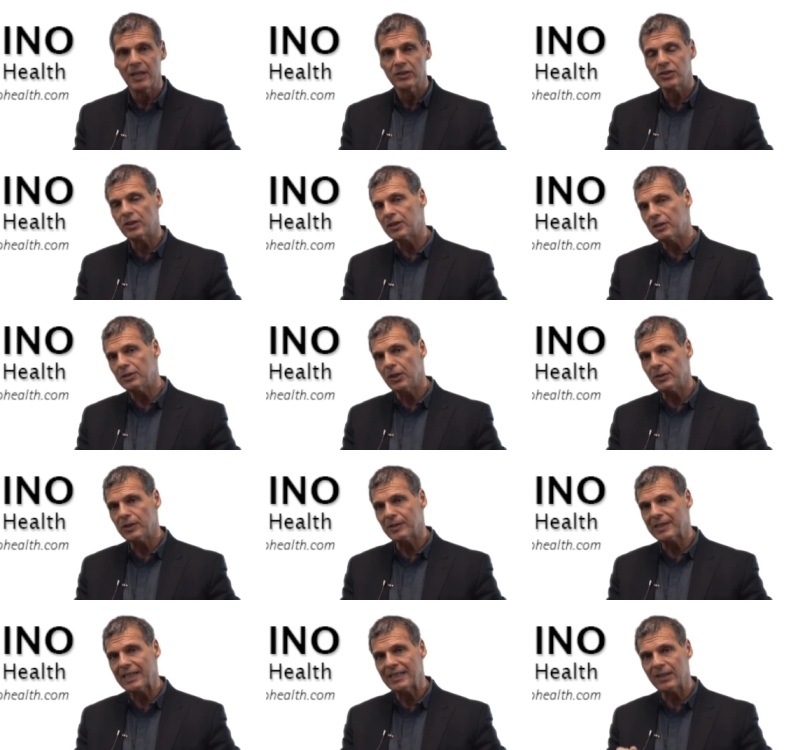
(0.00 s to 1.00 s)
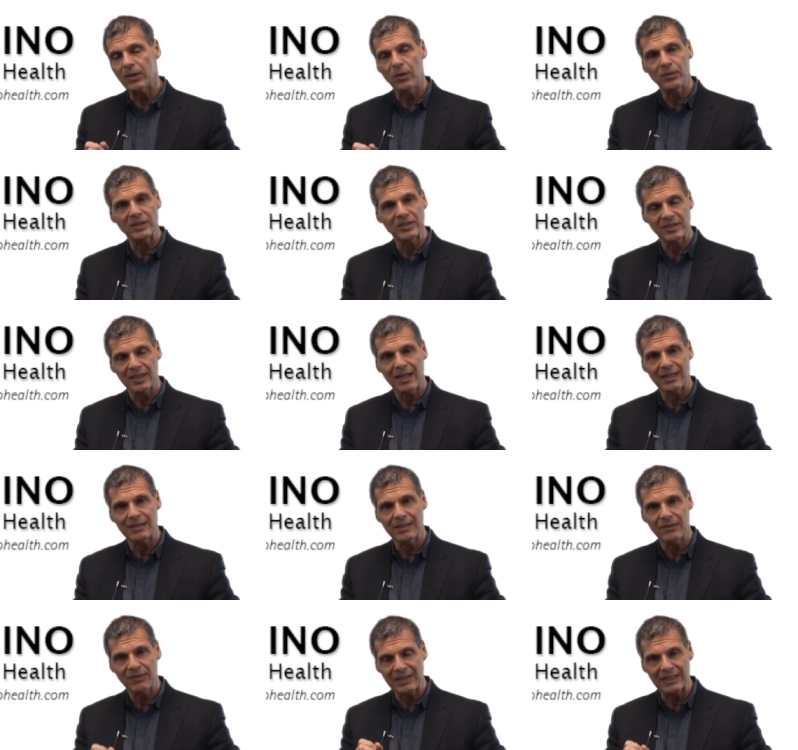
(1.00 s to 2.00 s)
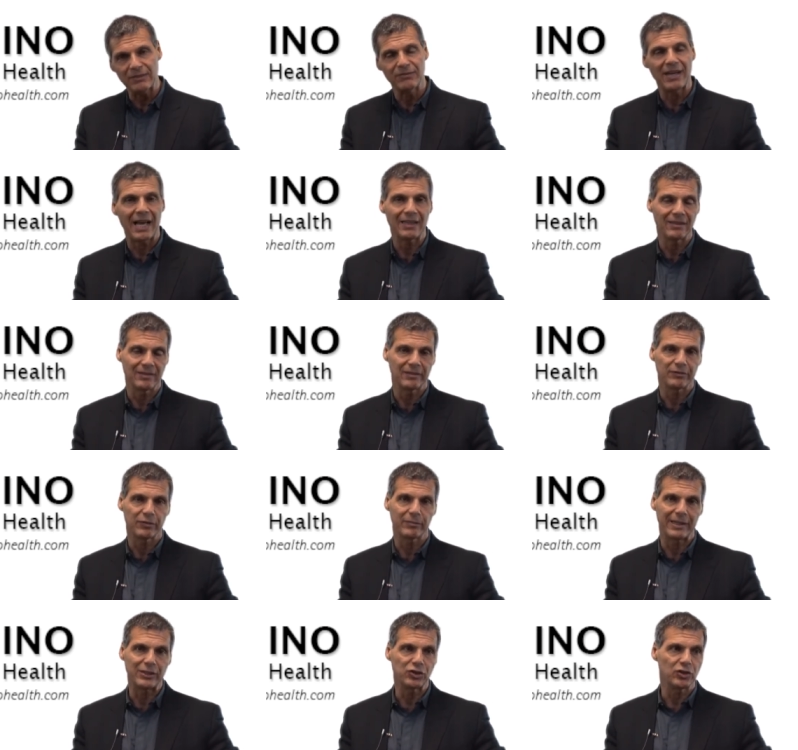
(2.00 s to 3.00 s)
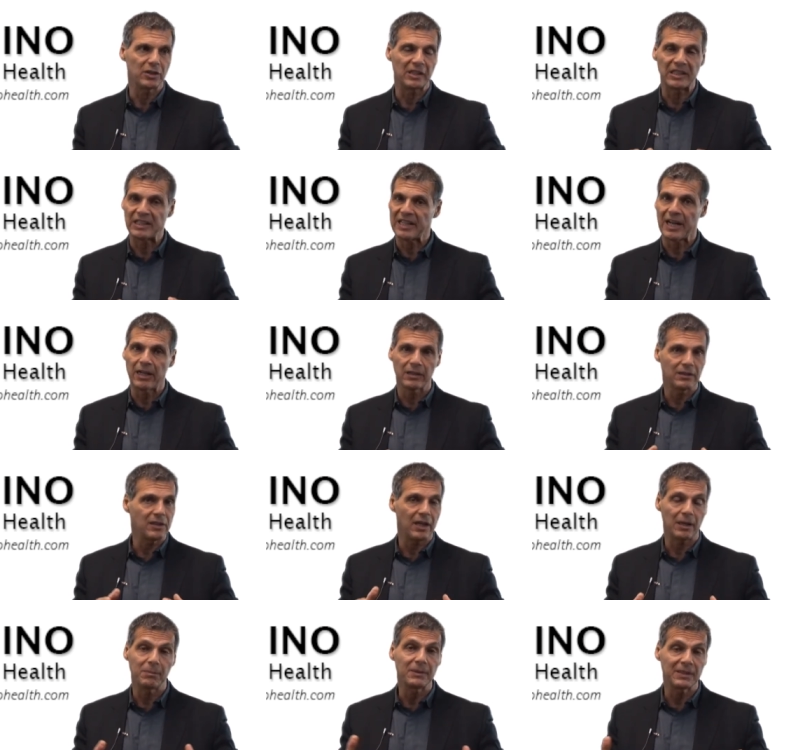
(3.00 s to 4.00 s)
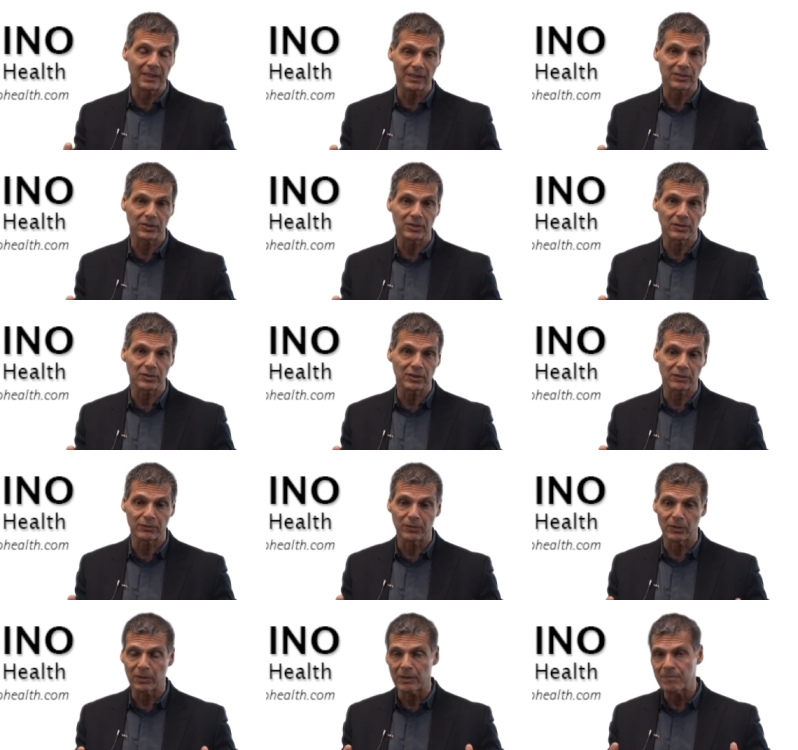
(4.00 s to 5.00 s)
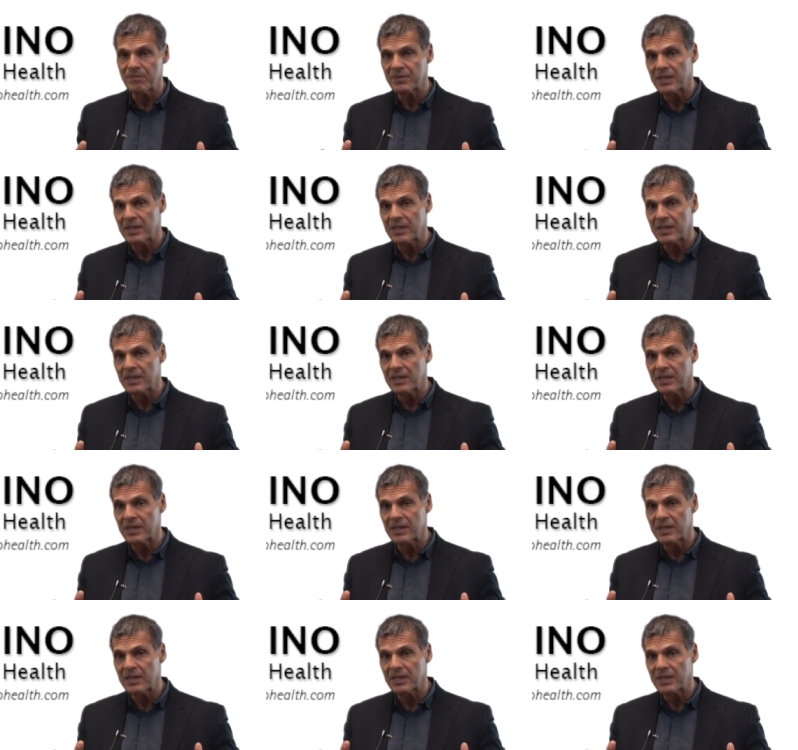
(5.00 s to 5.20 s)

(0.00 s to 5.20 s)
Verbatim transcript: So you'll know you're getting only scientifically valid information on any health topic that you're searching for.